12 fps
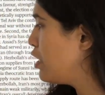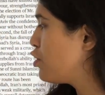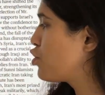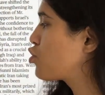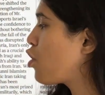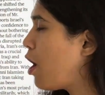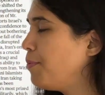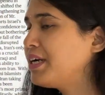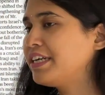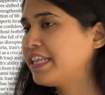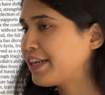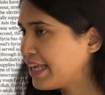stopped,
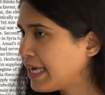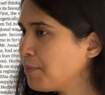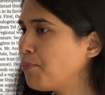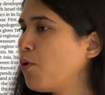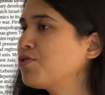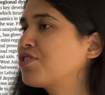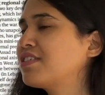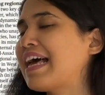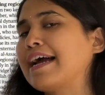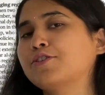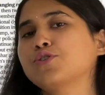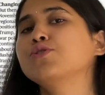and they reimposed
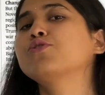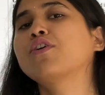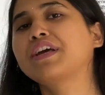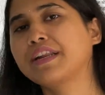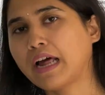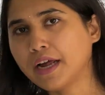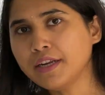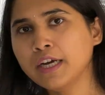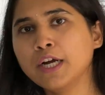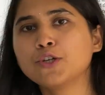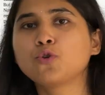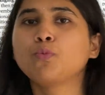sanctions on Iran
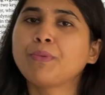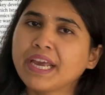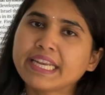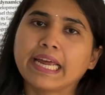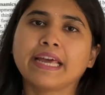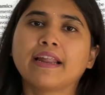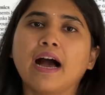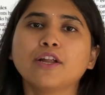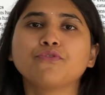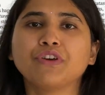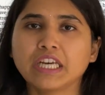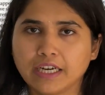to make
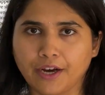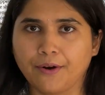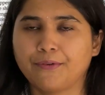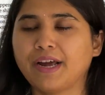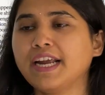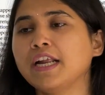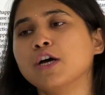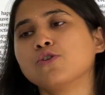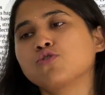Iran weaker, right?